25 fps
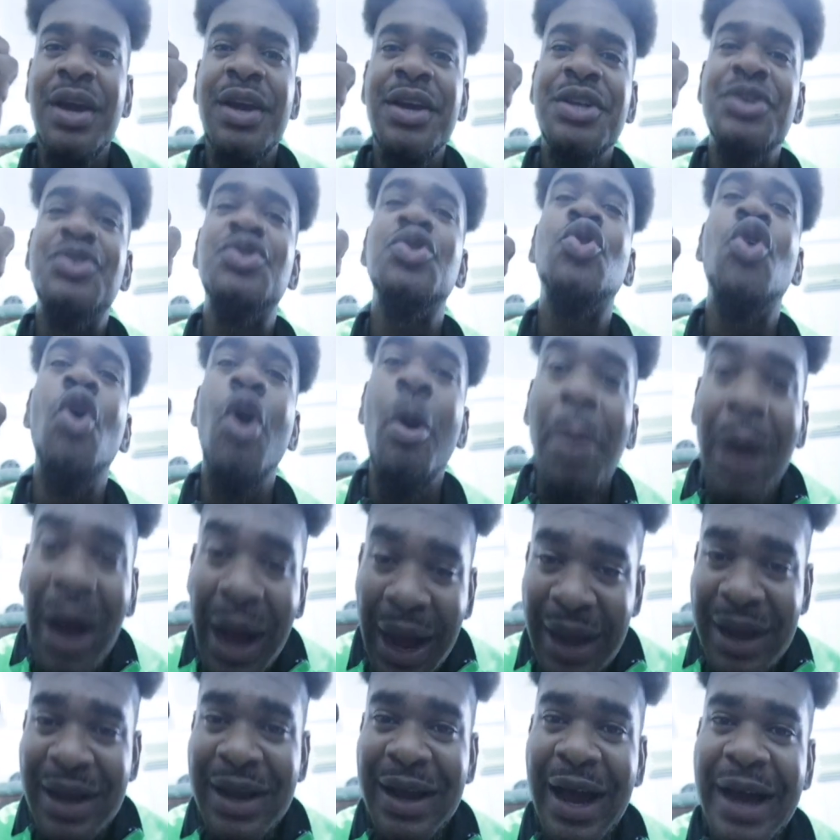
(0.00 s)
to go
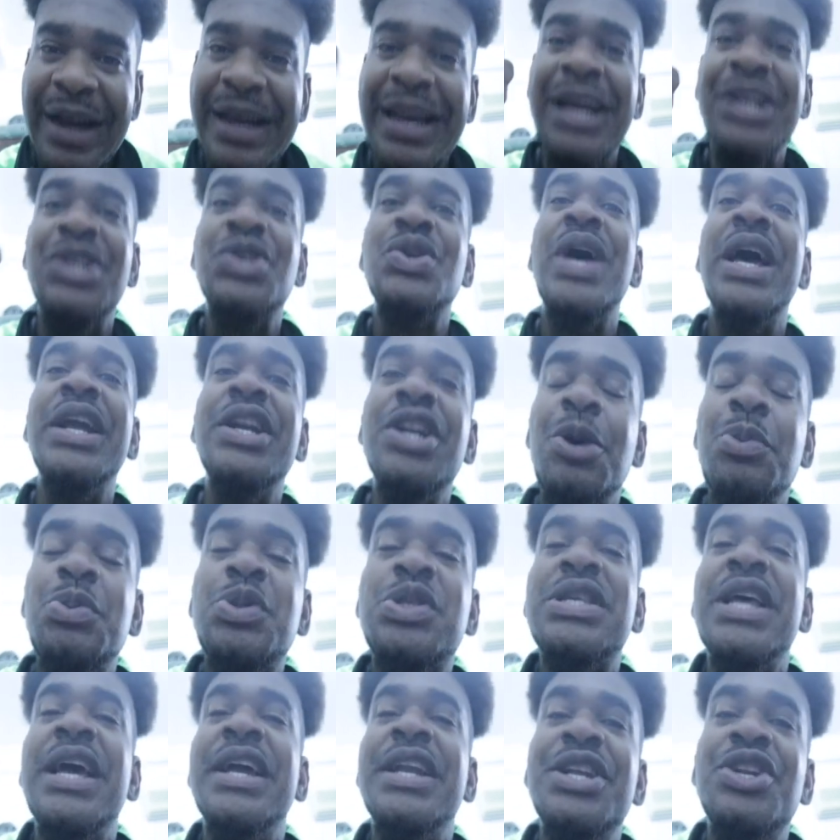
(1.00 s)
back, and they had to end up
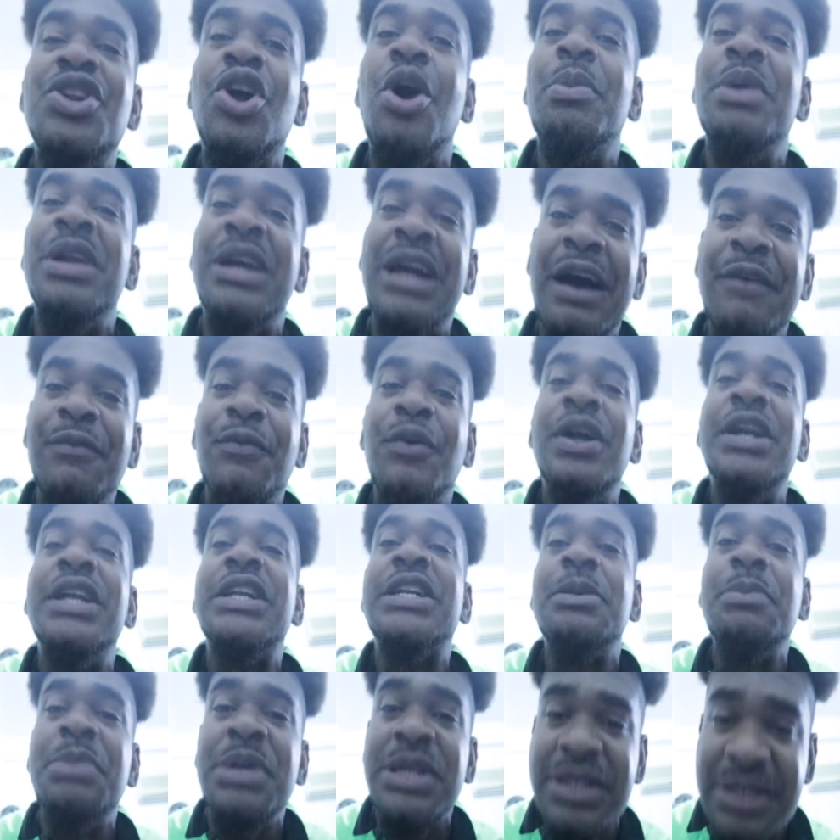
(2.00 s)
staying in Dominica for a
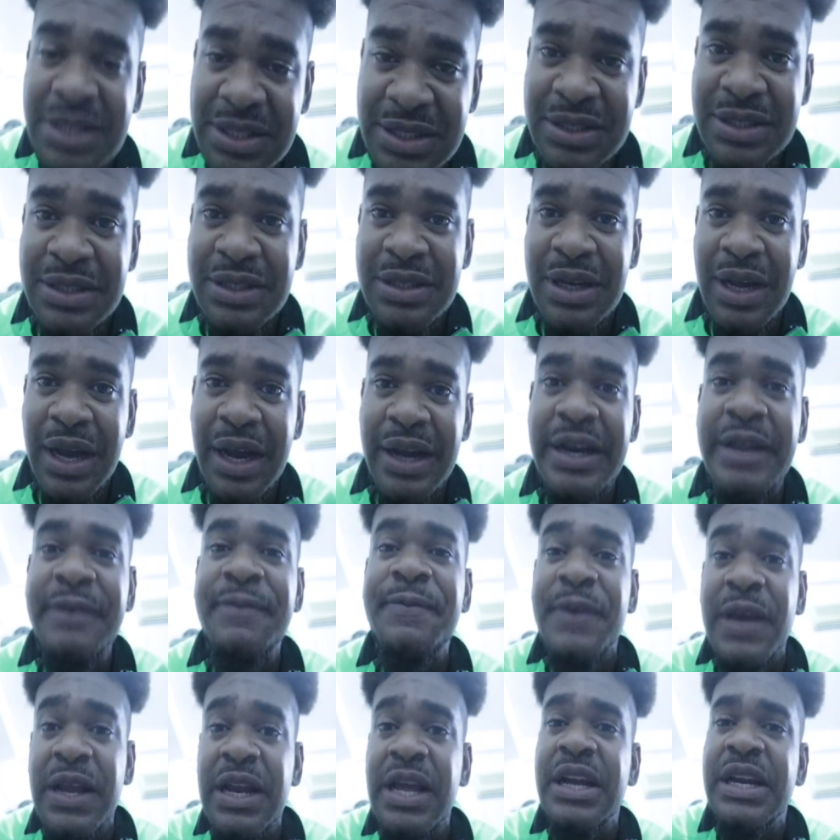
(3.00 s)
little bit, and they
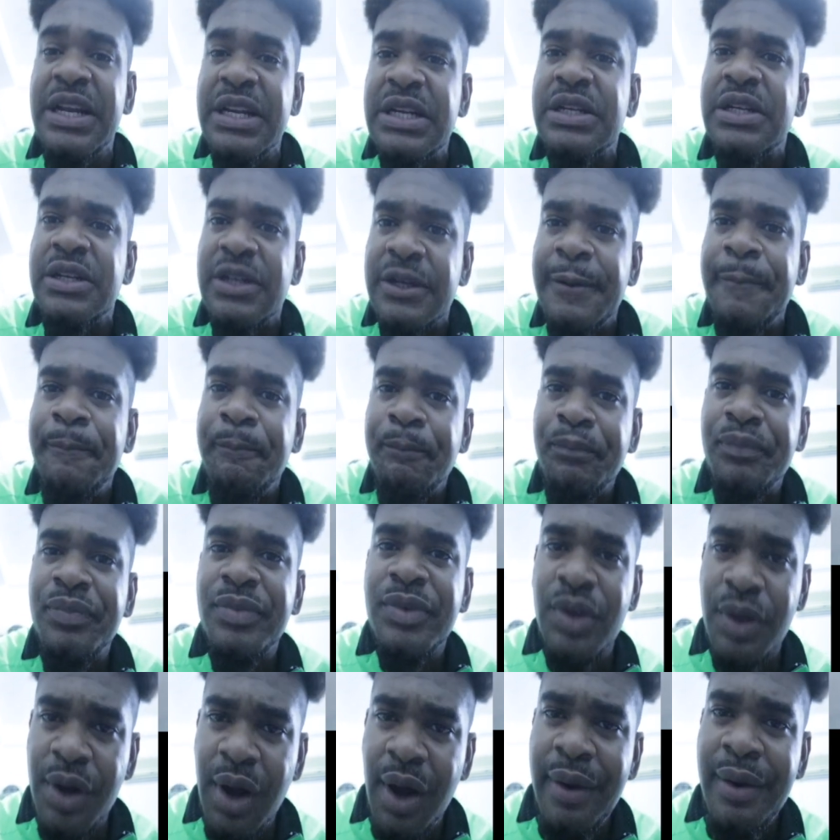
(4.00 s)
fail a little,
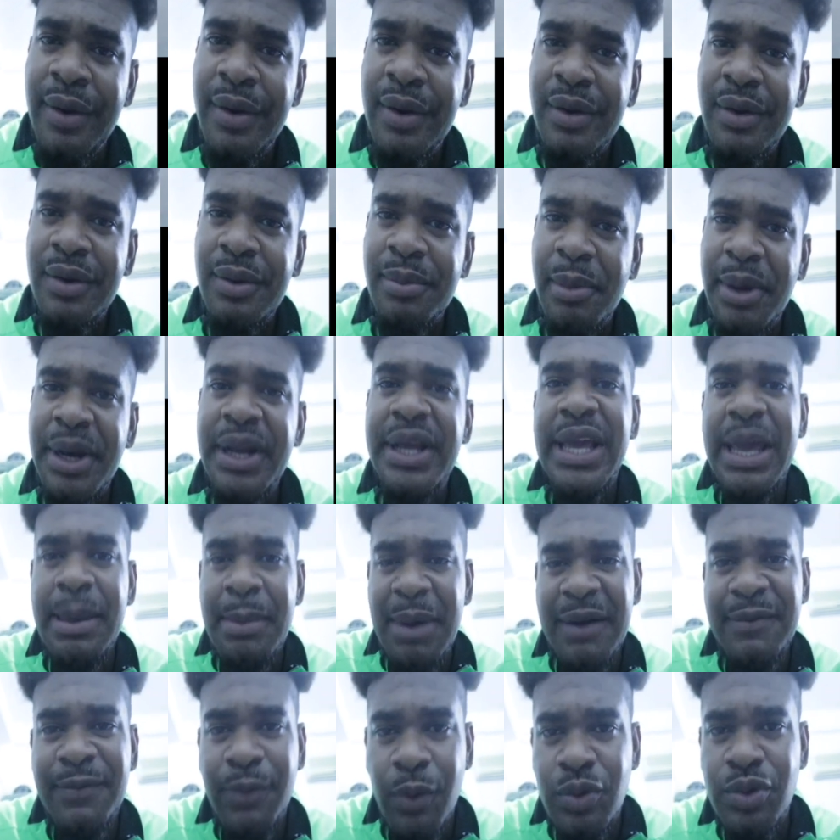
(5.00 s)
you know, but they
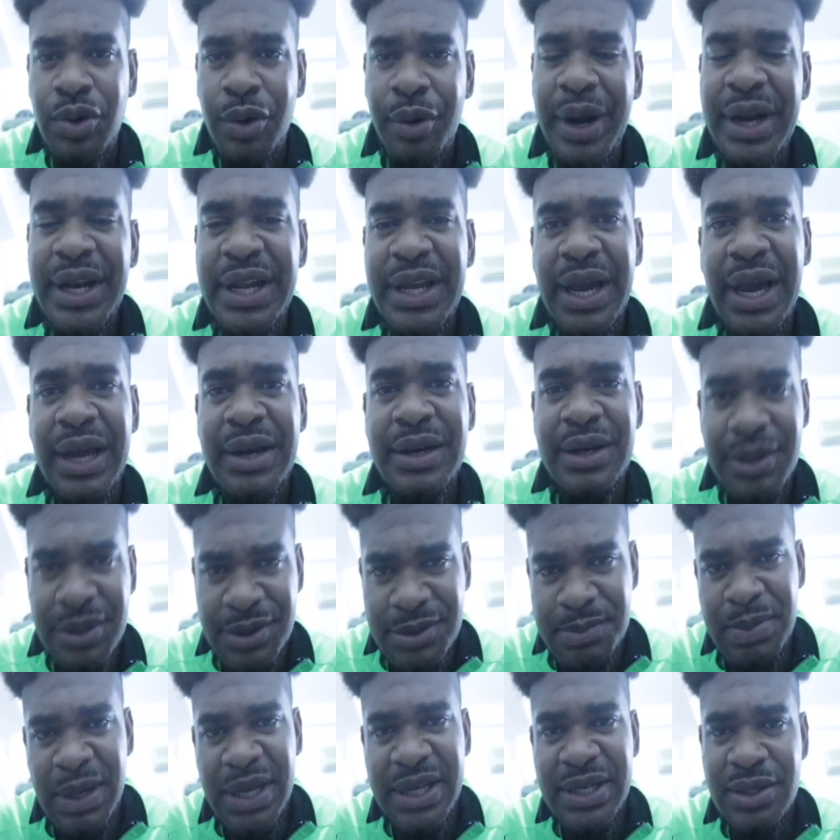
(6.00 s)
came and vote already, and they
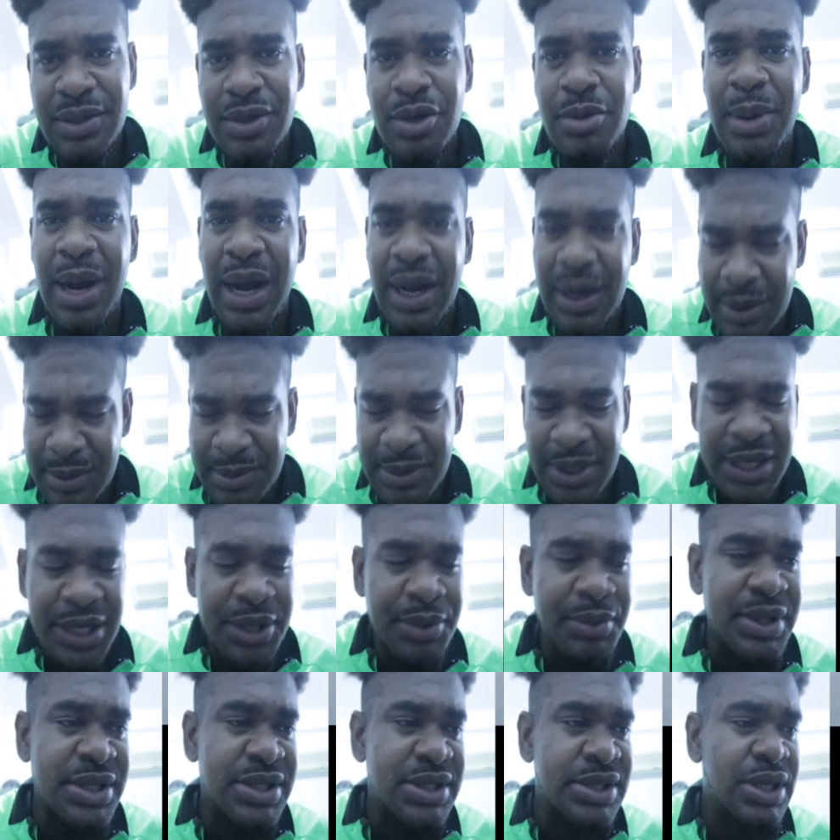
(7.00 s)
were planning to go back. But
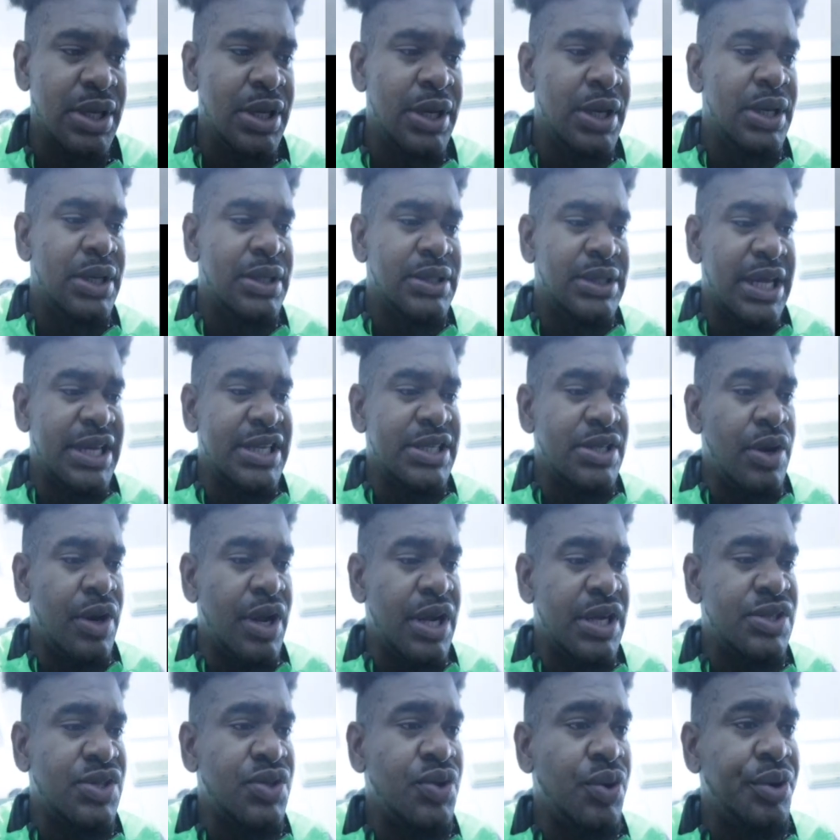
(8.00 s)
anyways, that is
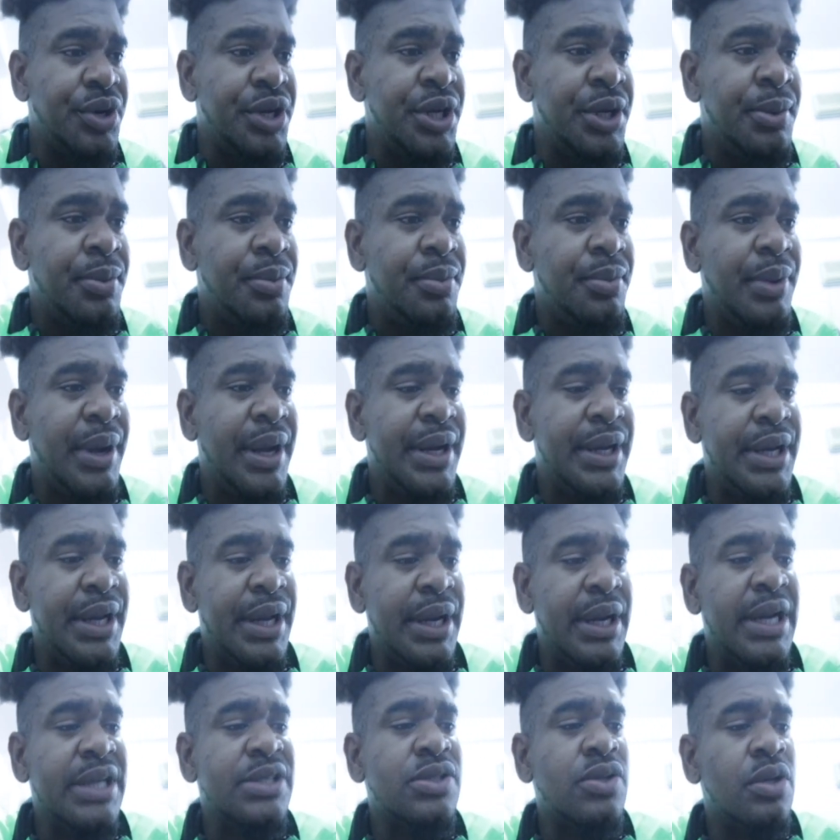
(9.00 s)
another story right
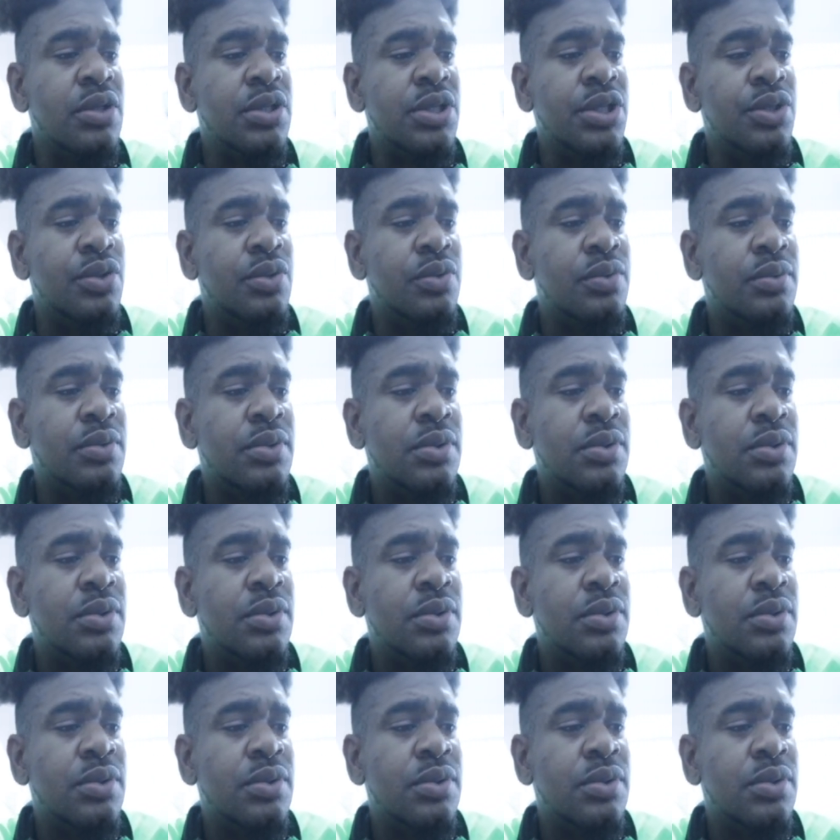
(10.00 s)
there. Let's continue.